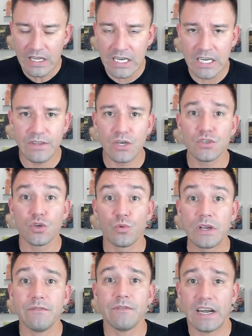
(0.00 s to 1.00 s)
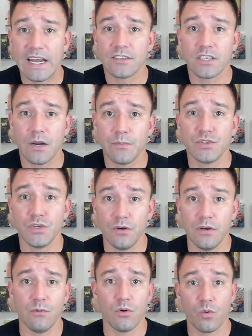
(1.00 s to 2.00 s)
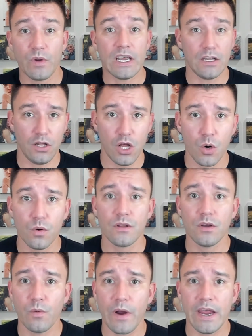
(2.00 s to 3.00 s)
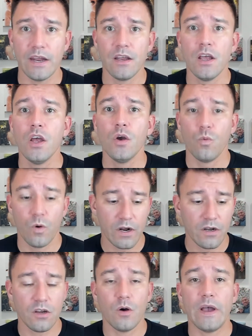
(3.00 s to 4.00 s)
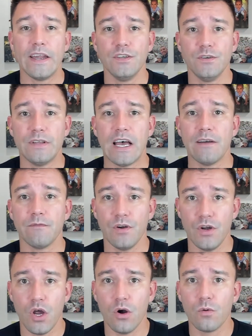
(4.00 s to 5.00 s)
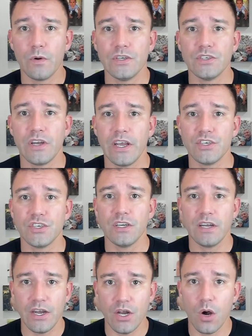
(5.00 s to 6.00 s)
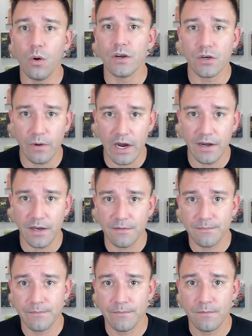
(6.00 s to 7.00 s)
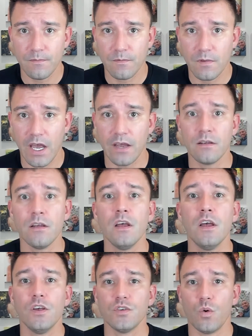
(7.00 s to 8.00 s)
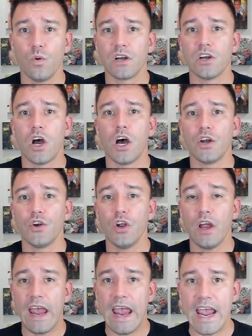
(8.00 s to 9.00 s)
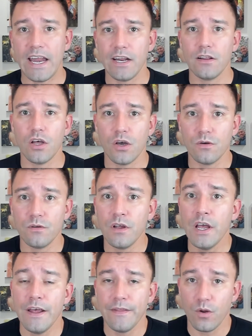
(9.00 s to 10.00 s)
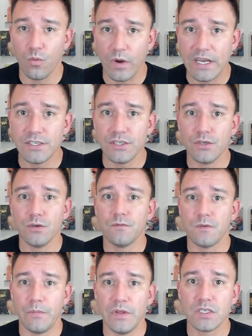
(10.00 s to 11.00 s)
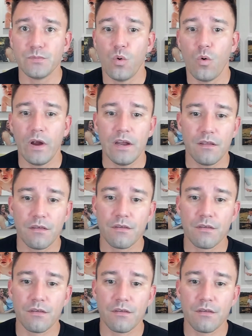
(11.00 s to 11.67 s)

if there's a refinance opportunity where we can lower the rate, we're going to go ahead and do that for no origination and no underwriting. Okay. So we're going to honor any loan that we do from this point